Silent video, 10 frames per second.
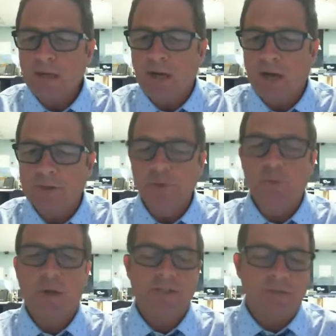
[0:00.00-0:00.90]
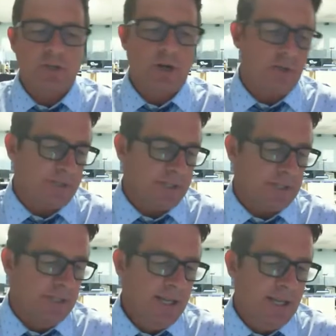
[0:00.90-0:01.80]
due west of Charleston
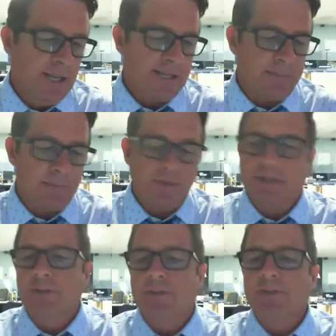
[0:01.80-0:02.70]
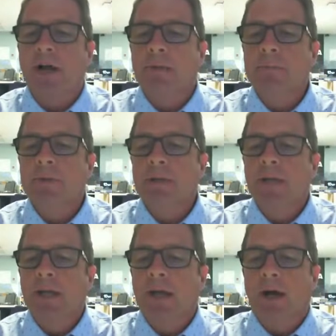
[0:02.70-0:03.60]
at that particular time.
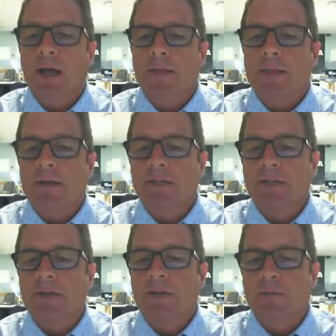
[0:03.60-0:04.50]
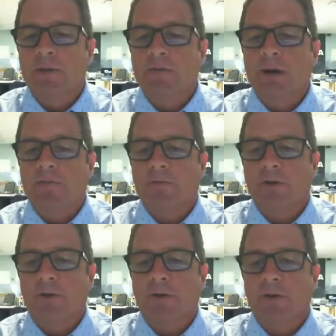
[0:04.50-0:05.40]
And then continuing to move up
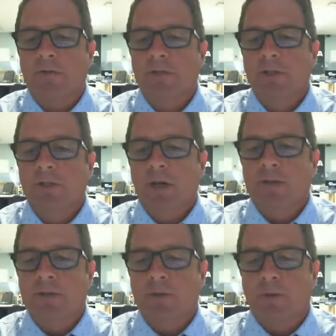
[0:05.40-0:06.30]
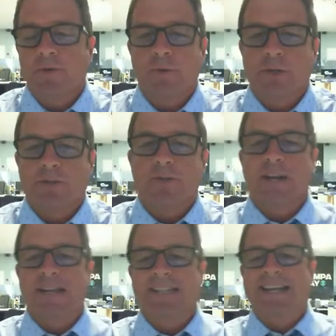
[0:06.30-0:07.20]
further to the north and the west
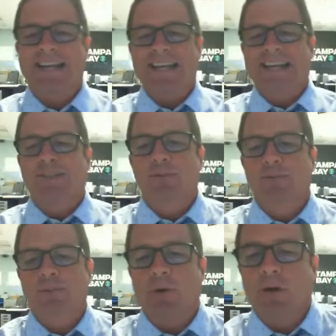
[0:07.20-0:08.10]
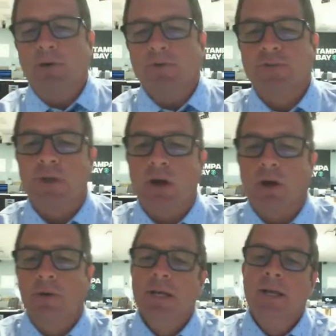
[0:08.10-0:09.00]
overnight tonight and into tomorrow. So
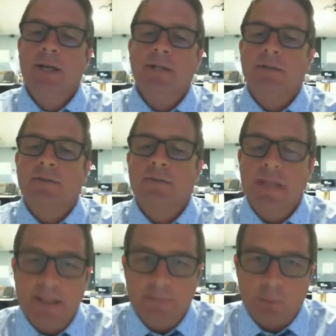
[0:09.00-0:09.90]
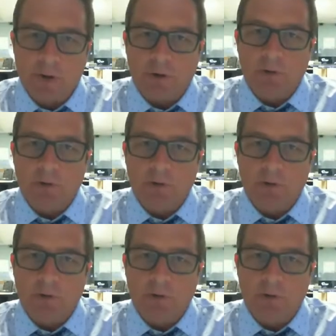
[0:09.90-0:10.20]
in the morning, early